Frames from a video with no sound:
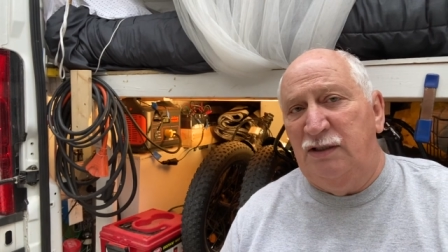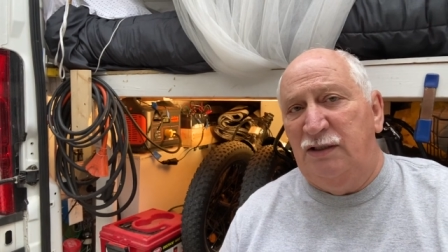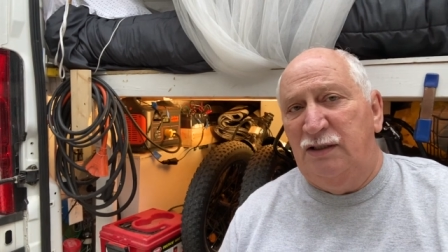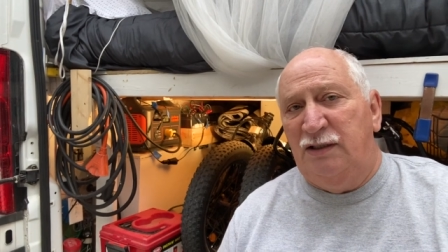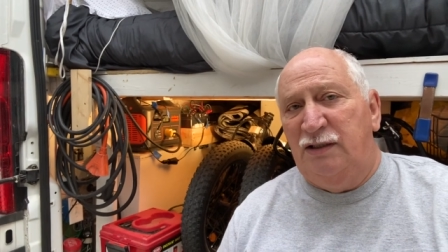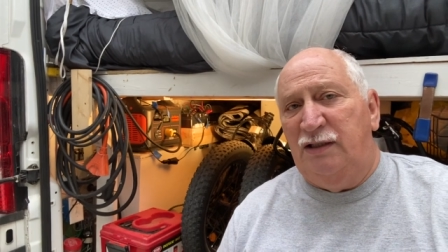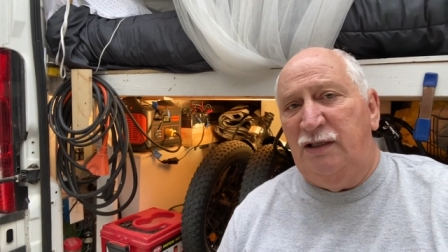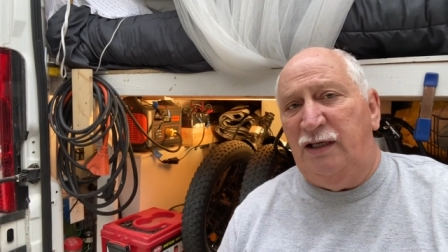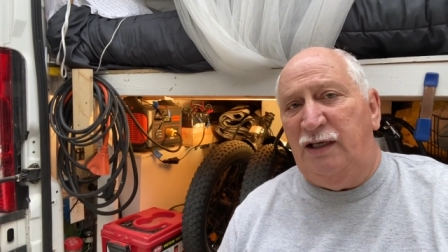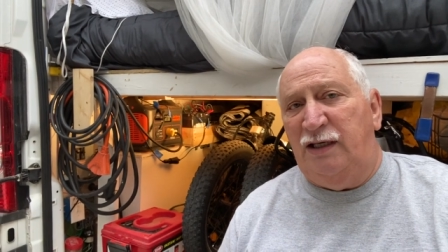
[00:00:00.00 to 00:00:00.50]

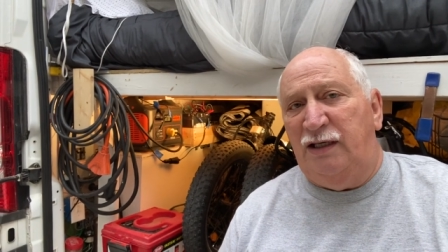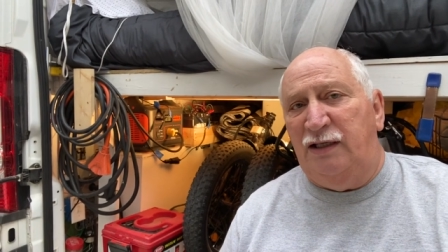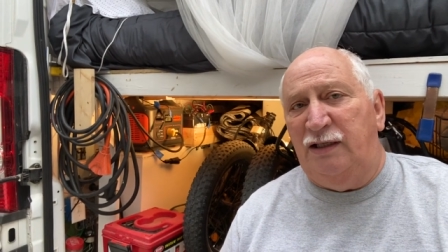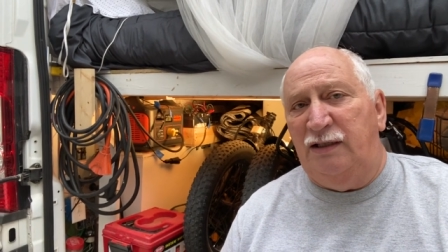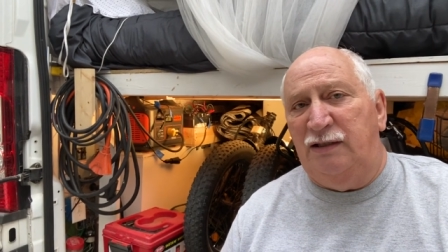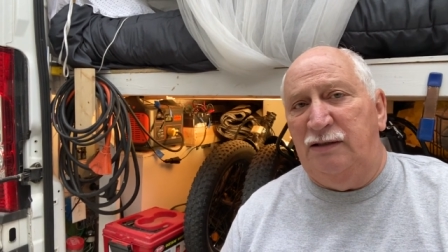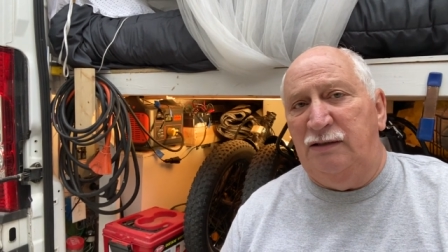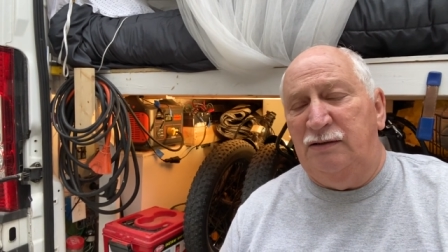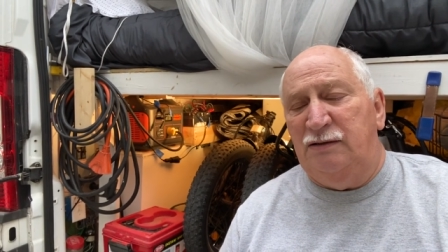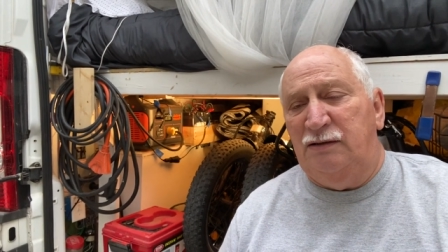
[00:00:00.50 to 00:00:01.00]

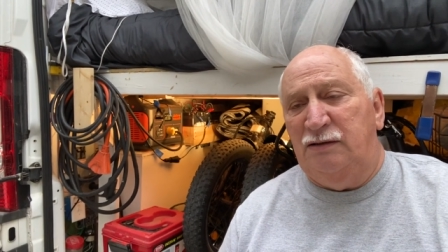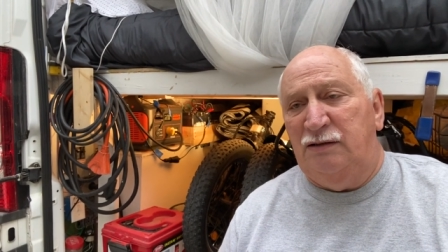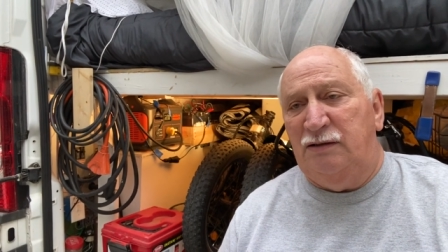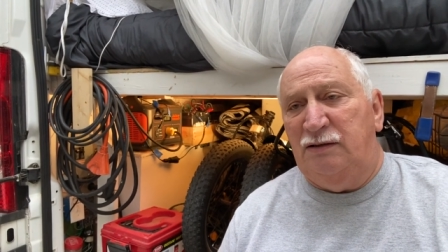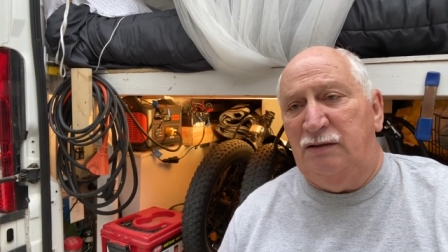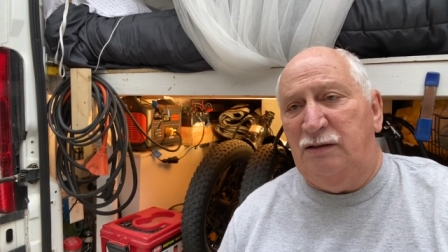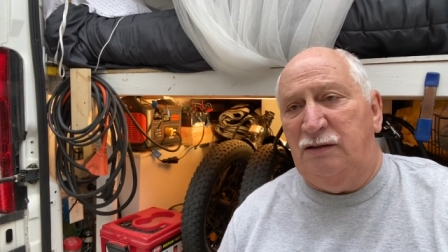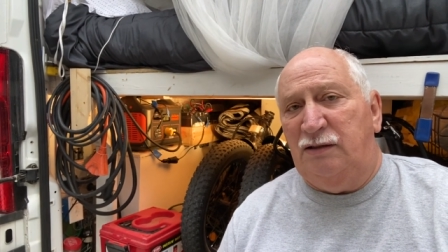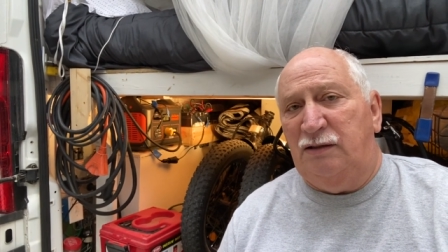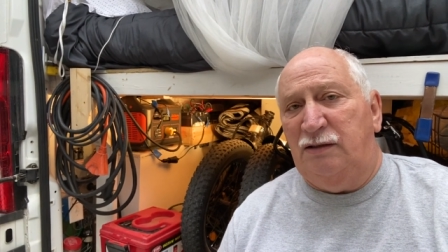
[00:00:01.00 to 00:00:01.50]
and
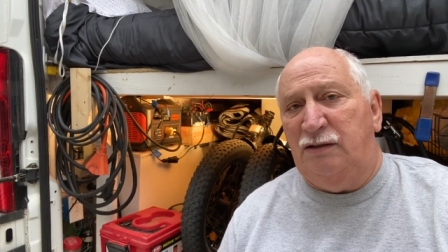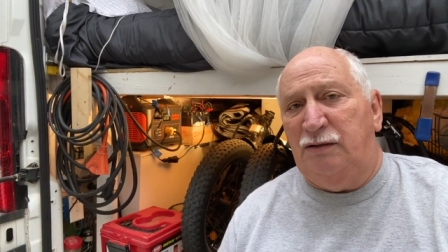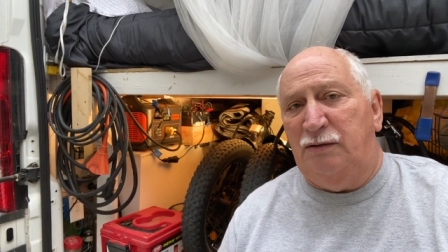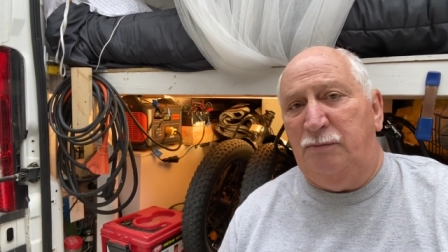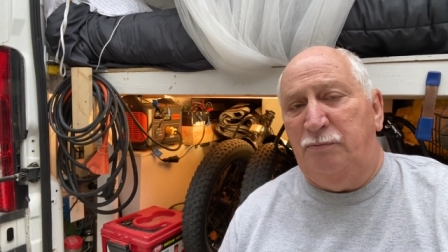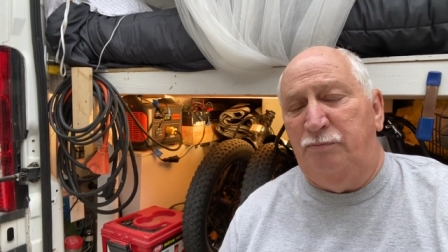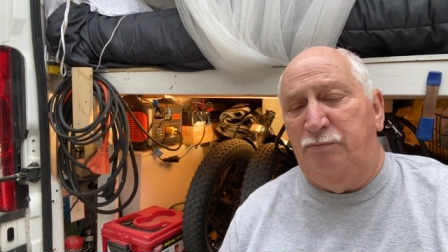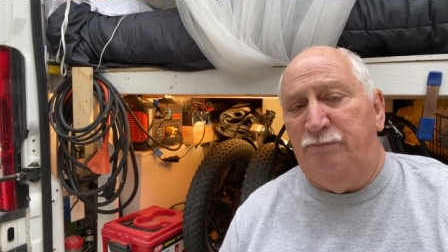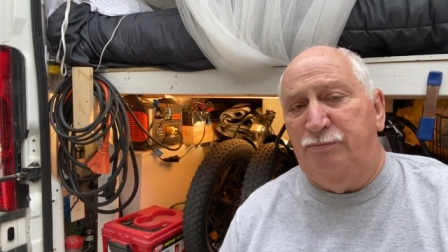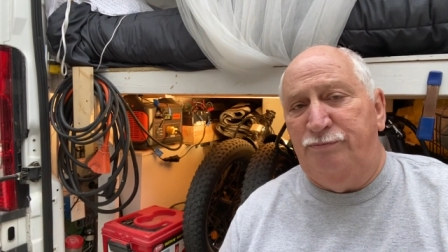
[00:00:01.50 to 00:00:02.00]

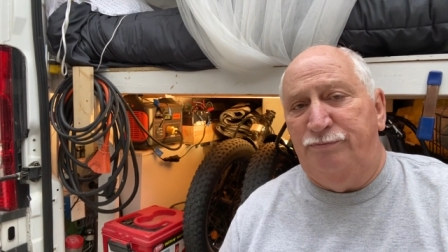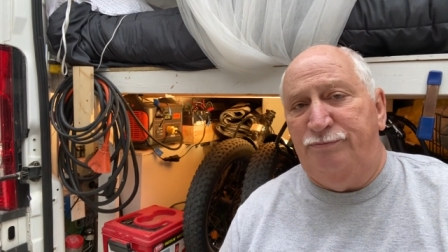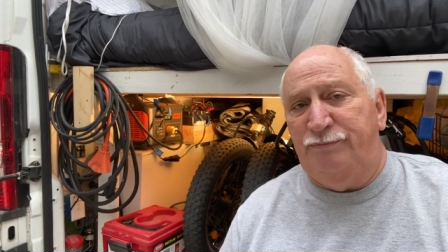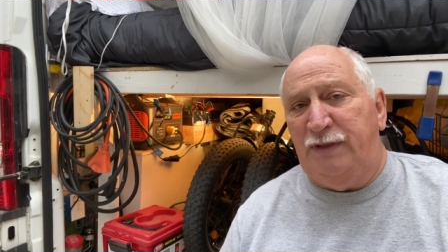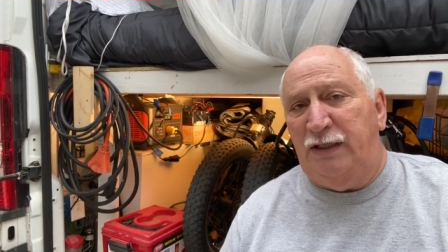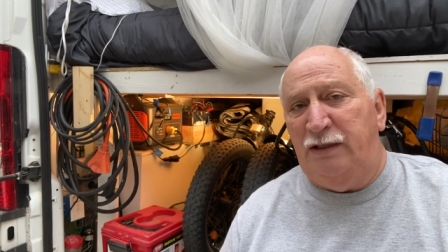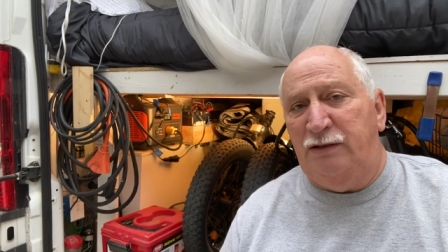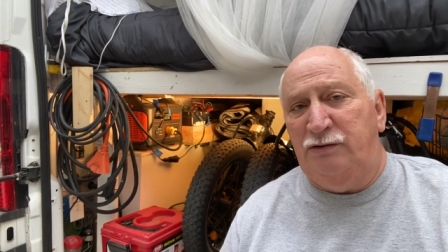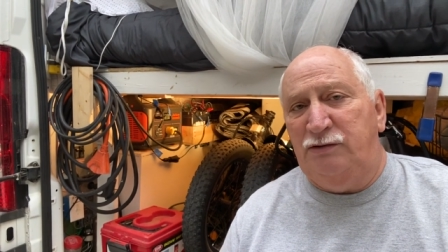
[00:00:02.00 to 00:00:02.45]
it